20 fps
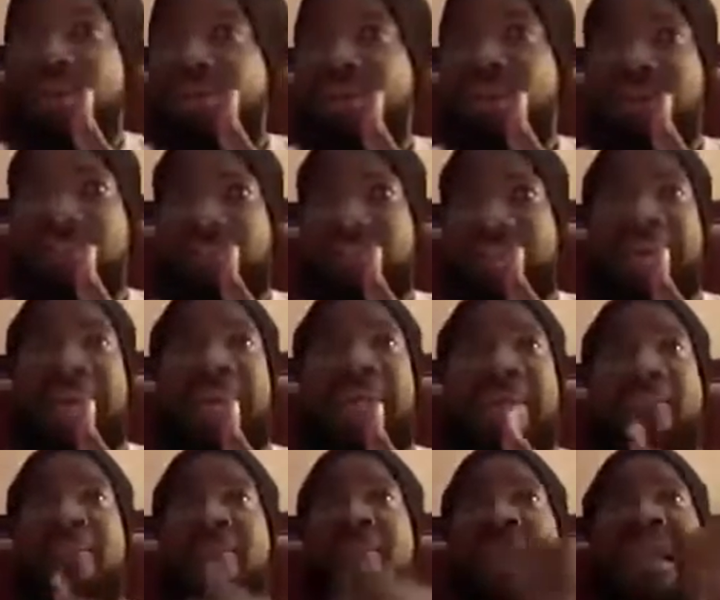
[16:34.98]
not tight.
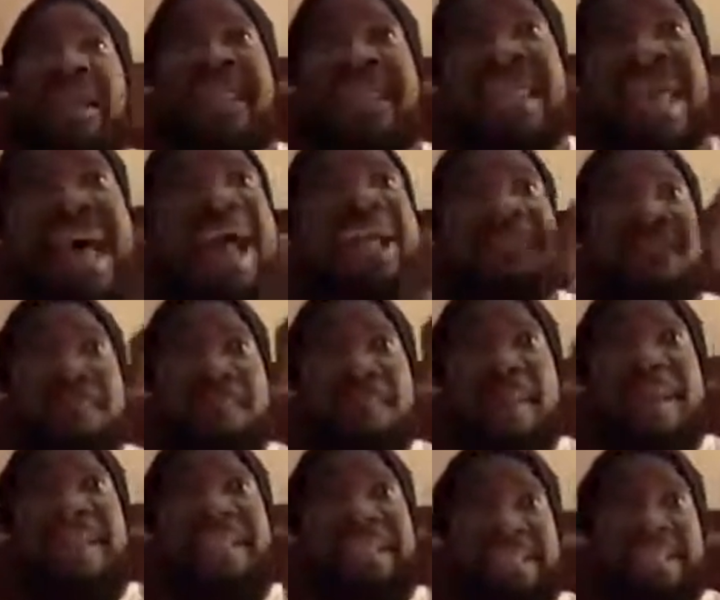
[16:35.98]
That
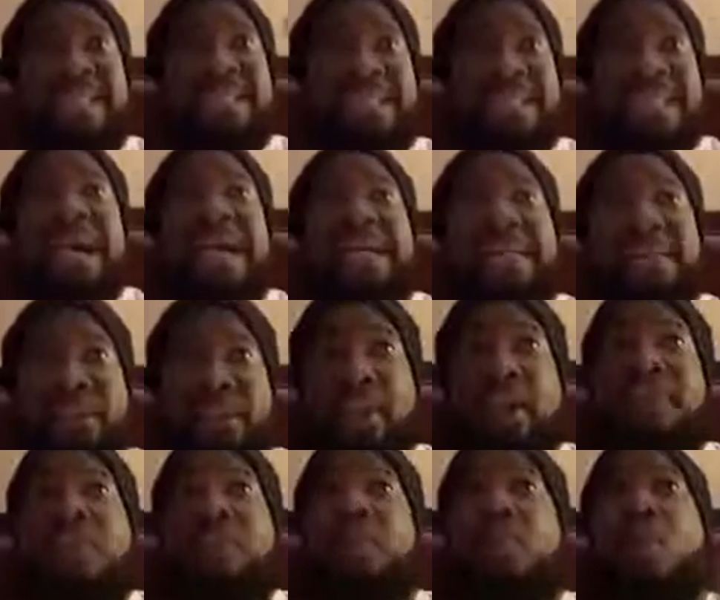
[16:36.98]
made these guys
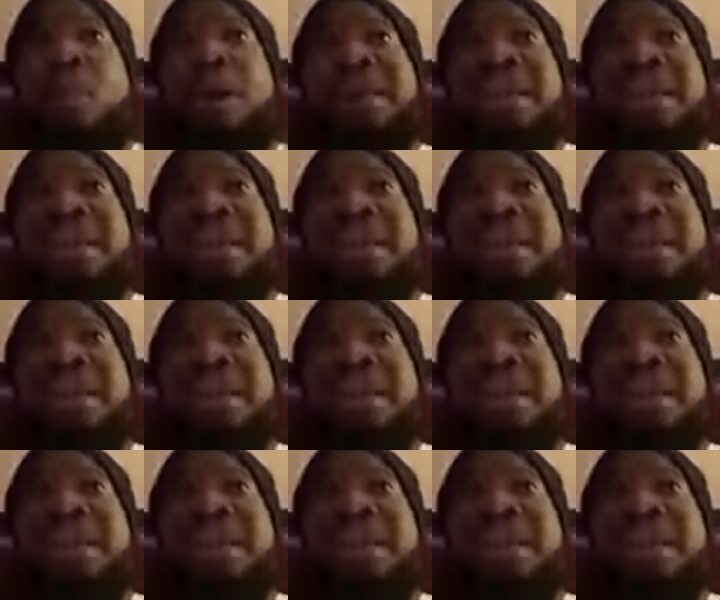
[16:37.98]
come. What